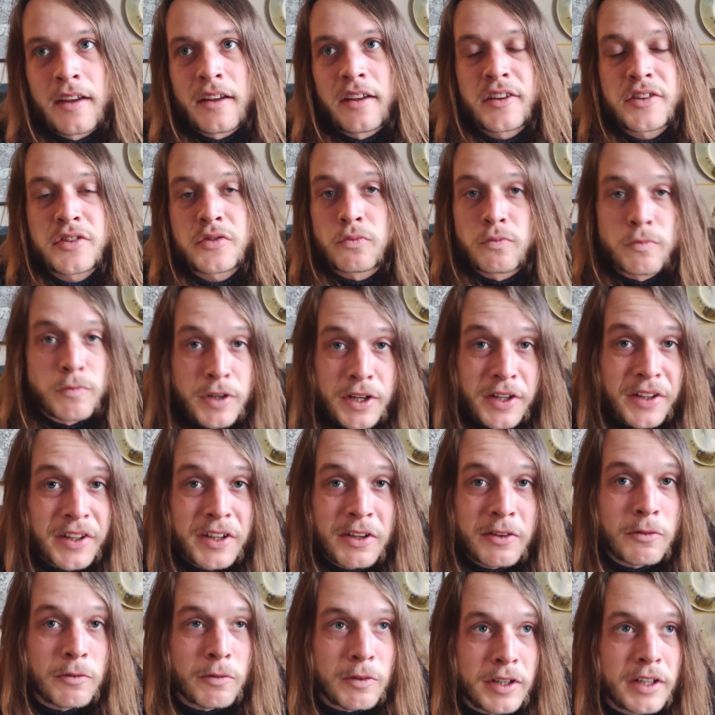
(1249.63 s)
it's
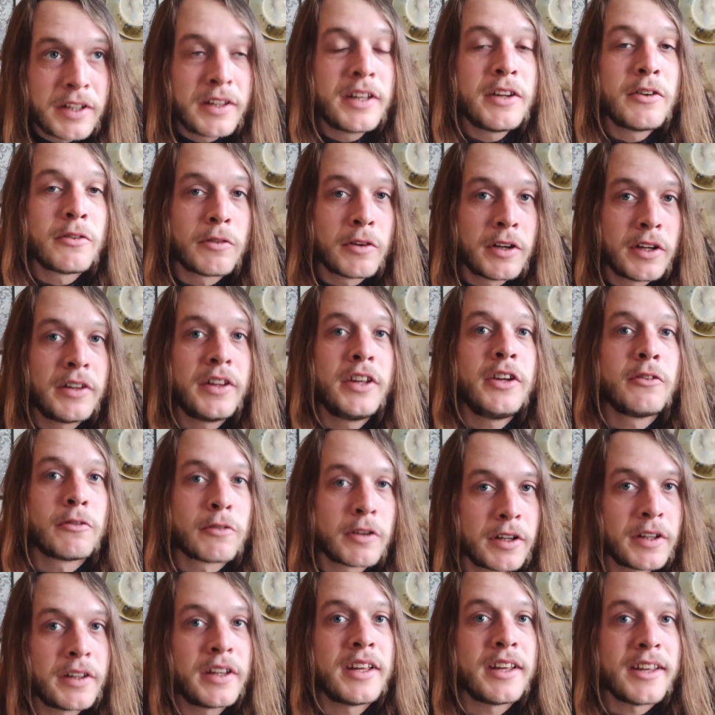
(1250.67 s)
really, really, really,
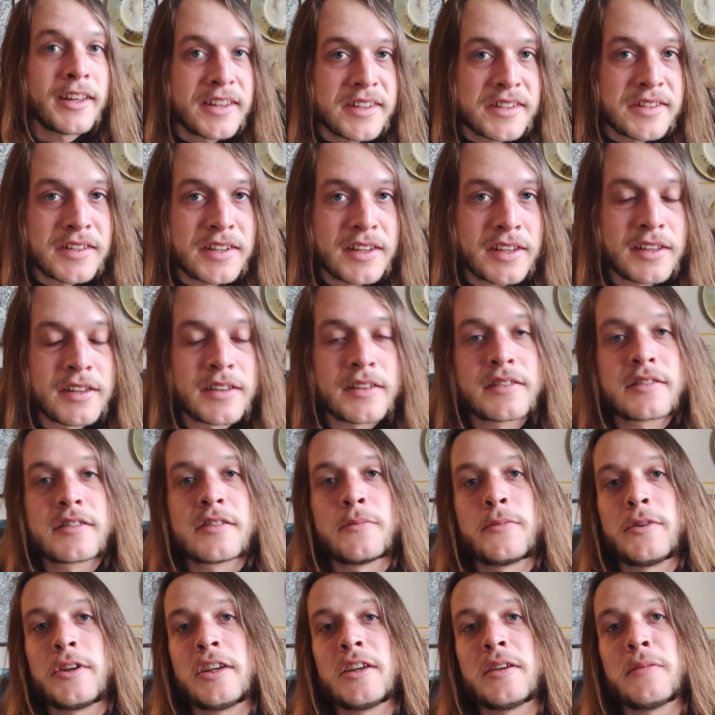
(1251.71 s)
really easy
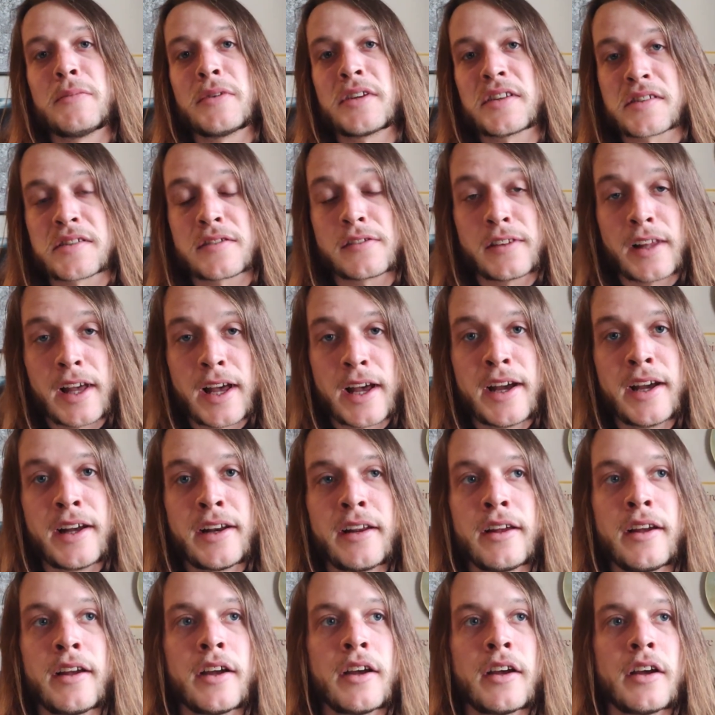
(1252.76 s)
to be
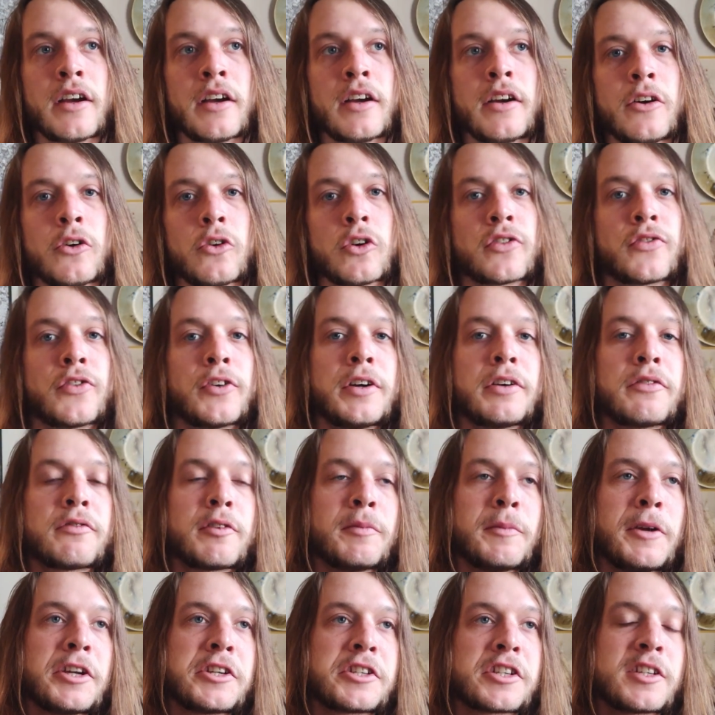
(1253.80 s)
misled, or for
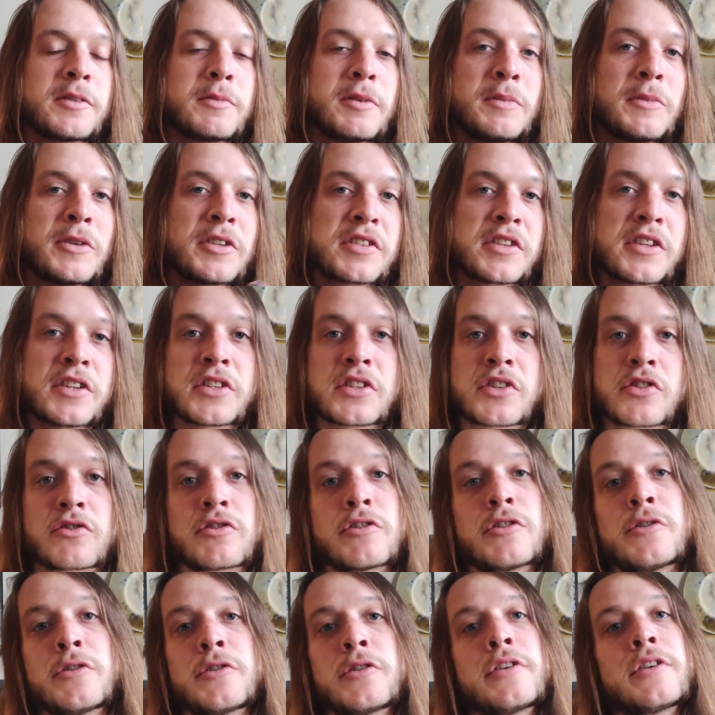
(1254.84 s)
information to be
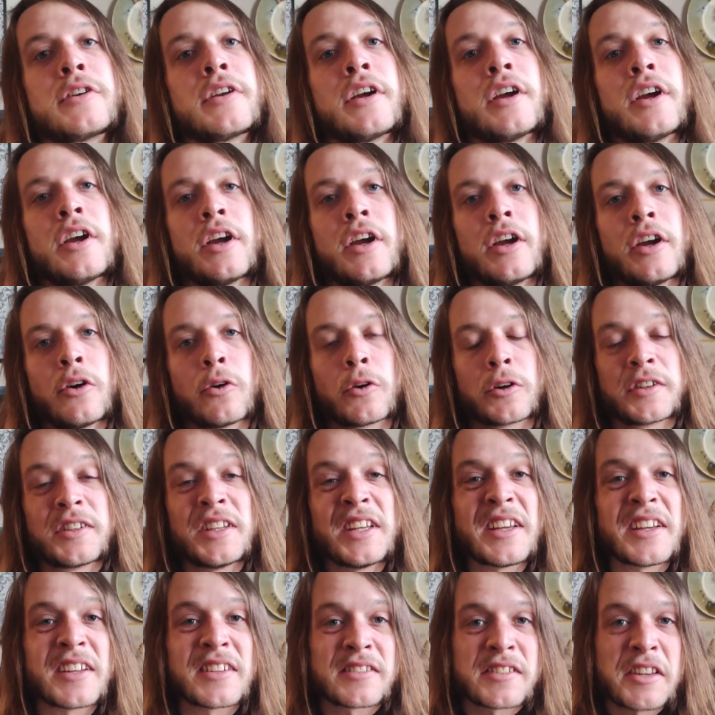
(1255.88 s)
misconstrued, or
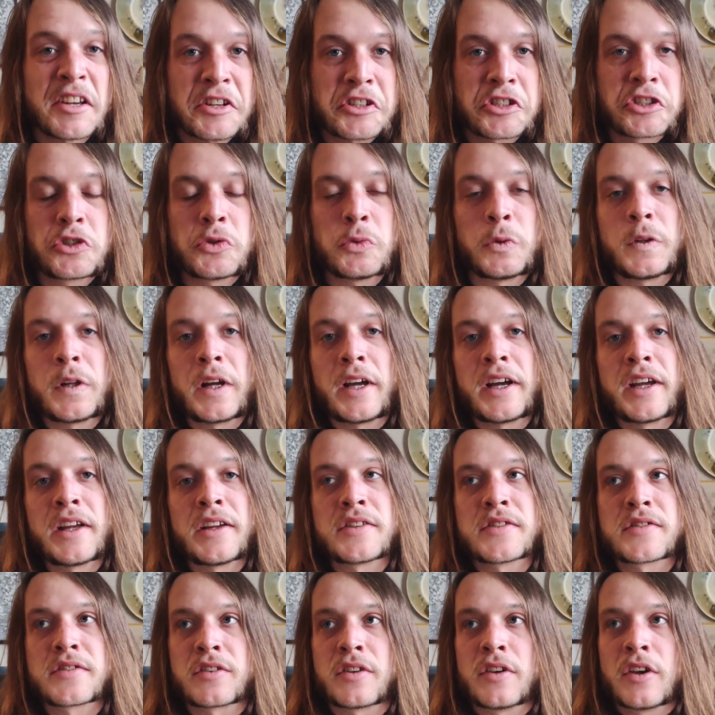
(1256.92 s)

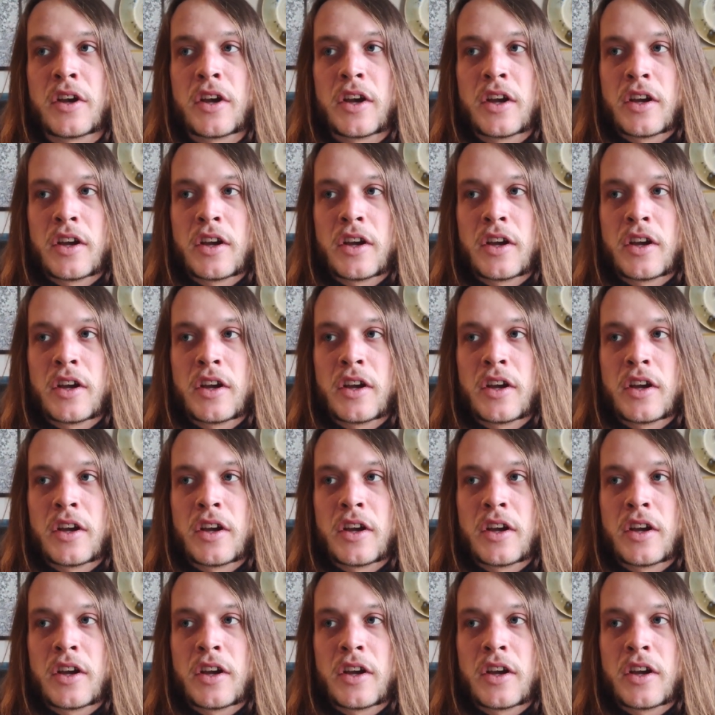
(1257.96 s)
decontextualized,